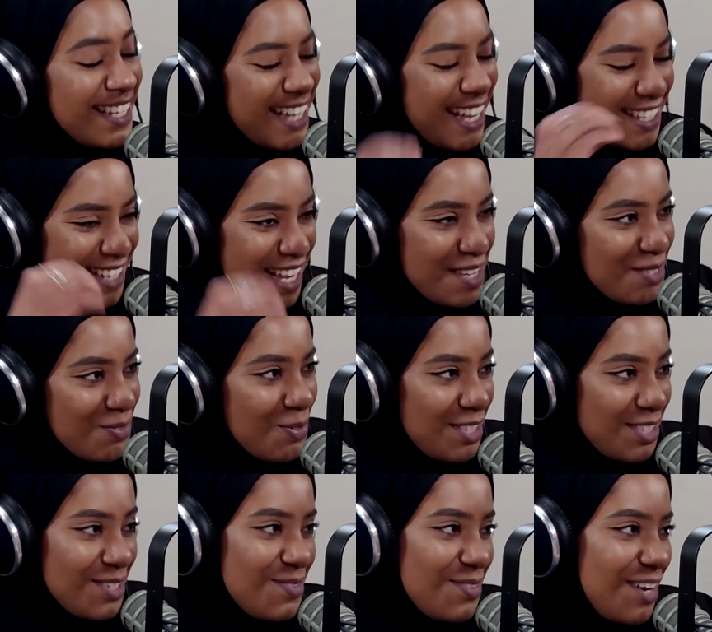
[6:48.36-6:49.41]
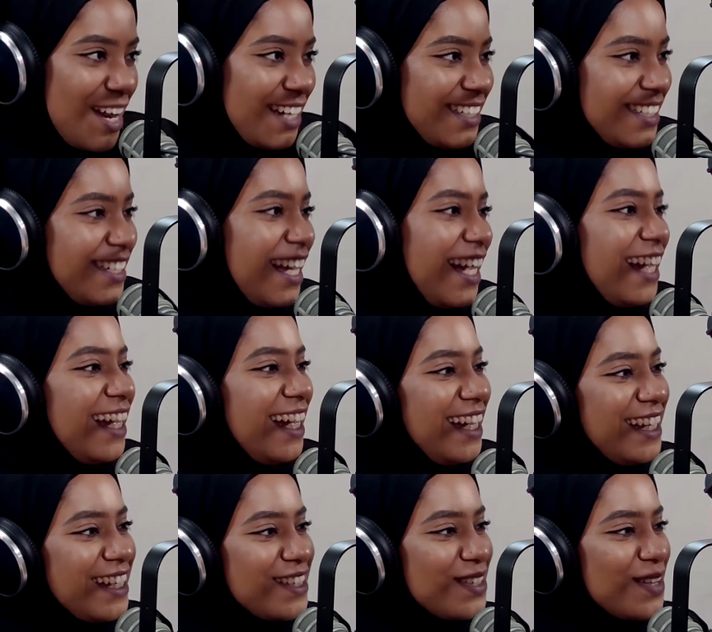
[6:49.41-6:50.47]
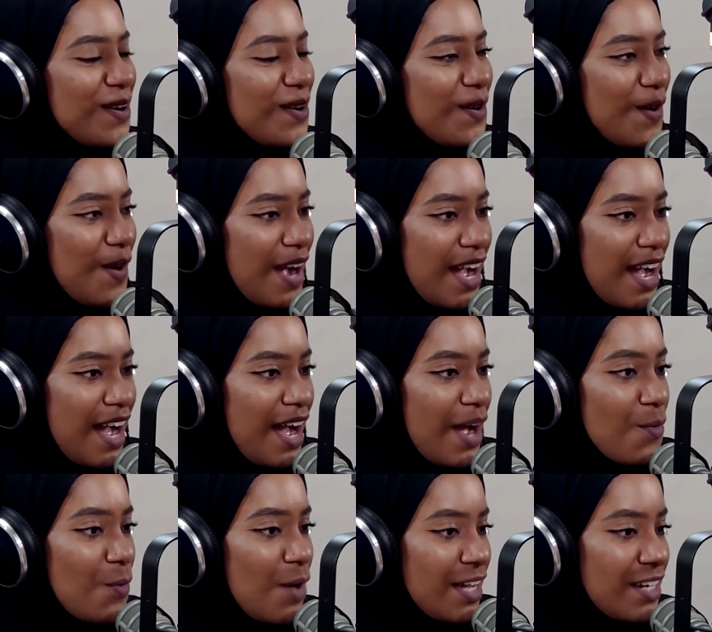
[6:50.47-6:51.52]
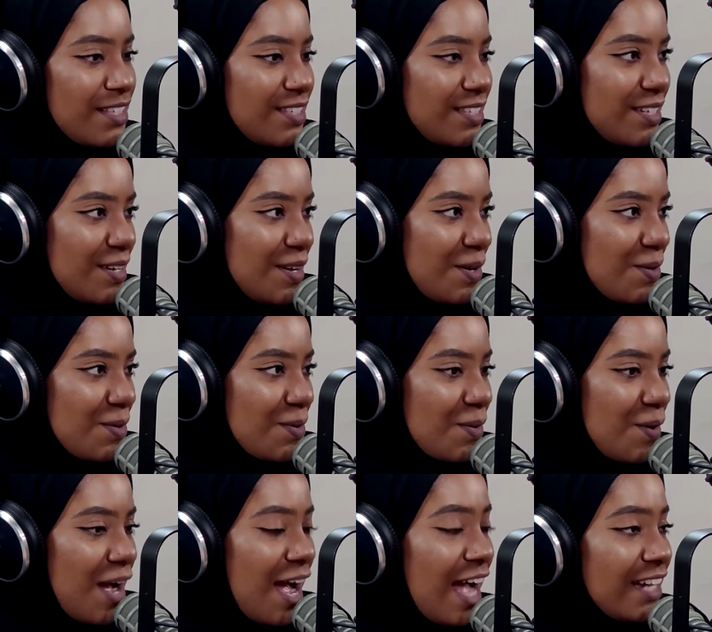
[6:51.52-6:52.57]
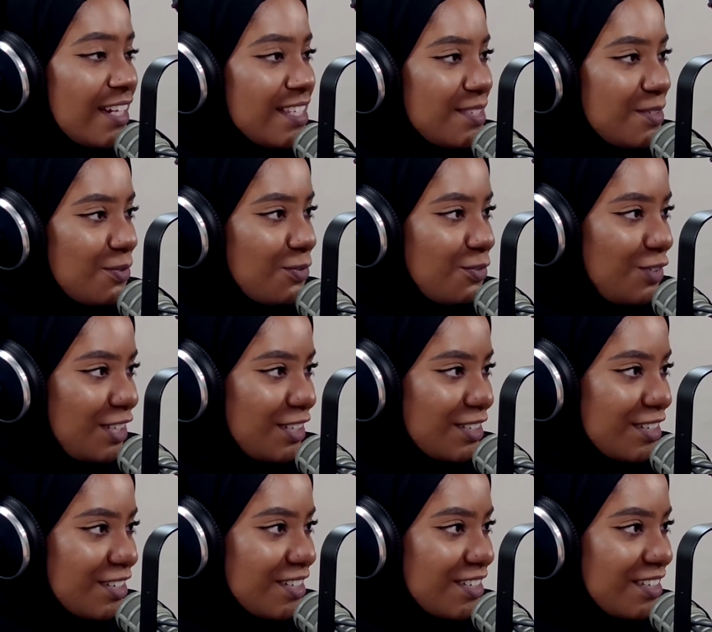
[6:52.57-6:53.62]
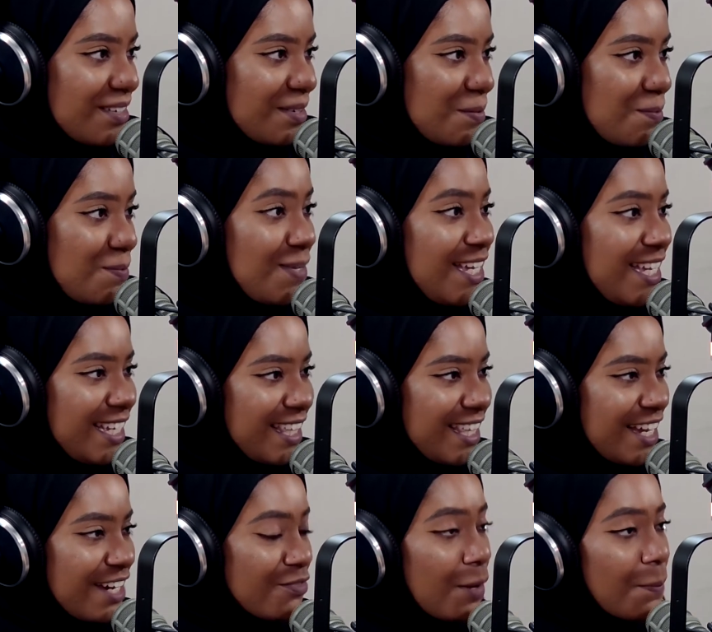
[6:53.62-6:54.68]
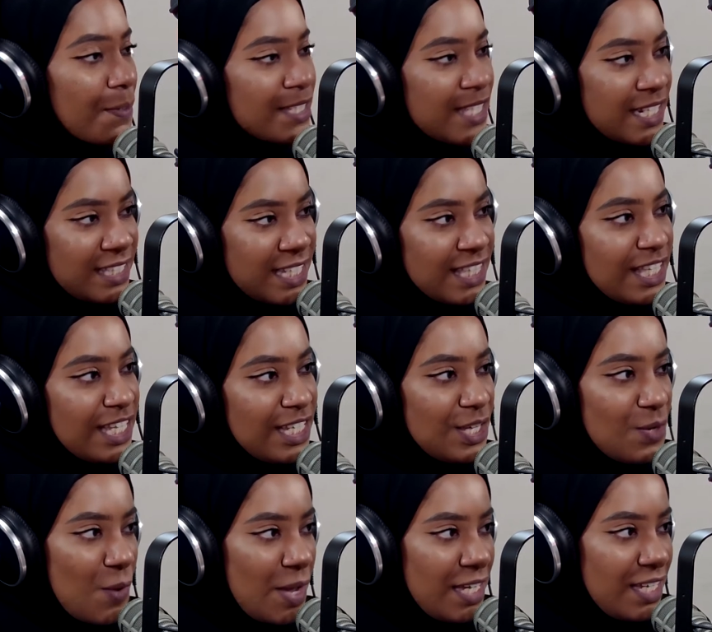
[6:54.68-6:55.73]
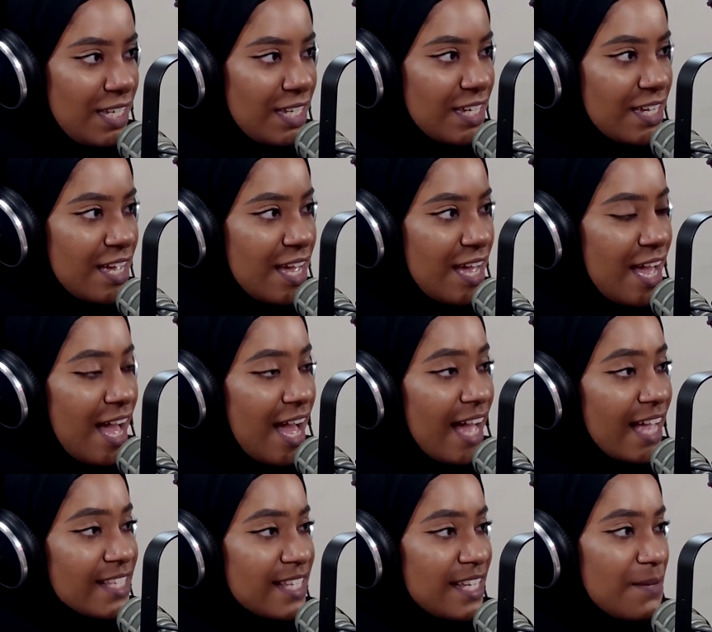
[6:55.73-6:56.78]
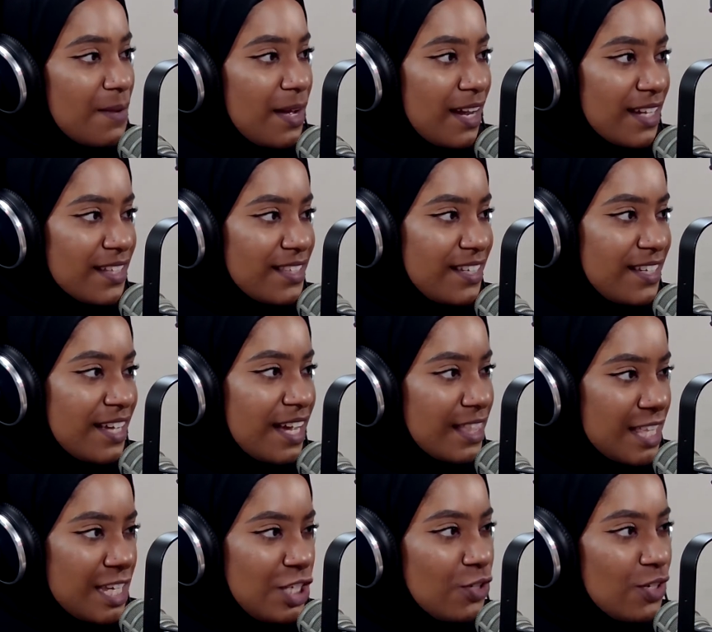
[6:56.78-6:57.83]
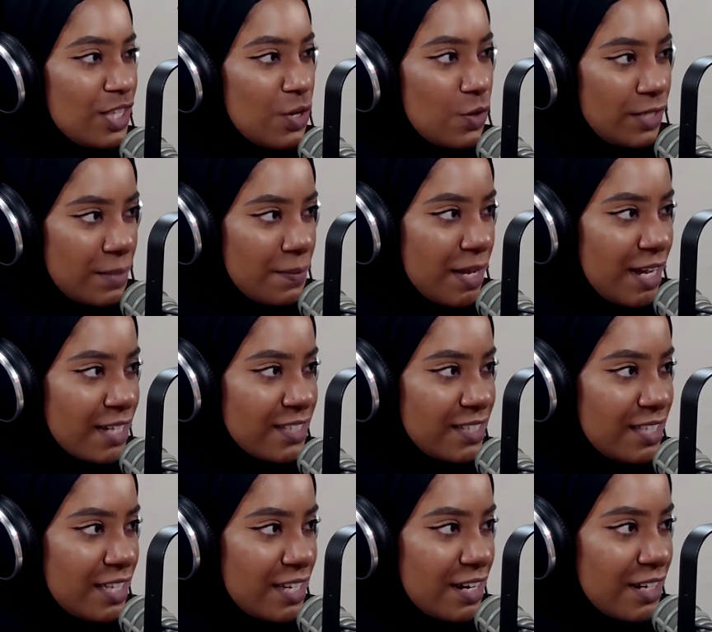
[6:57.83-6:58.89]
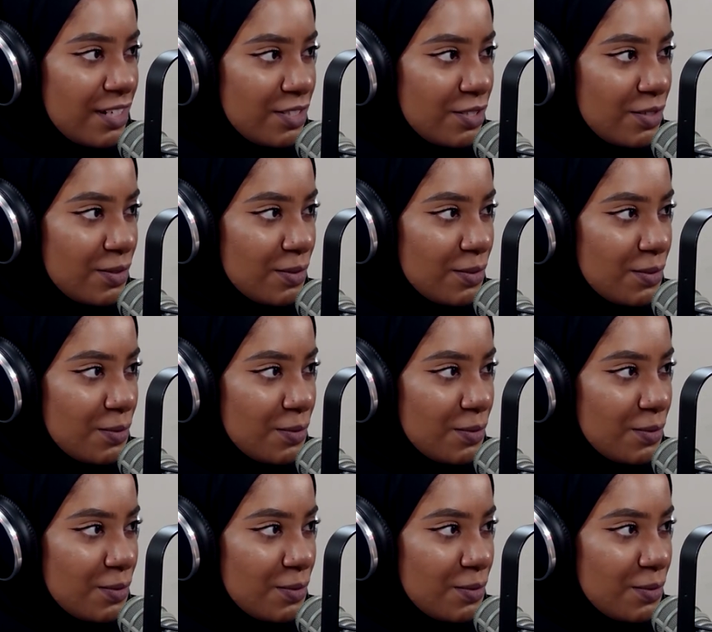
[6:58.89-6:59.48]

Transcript: yes, I switched them around, didn't I? So I wanted to know, how does it feel being there, representing the UAE as an Emirati? I think you're the only Emirati there, aren't you?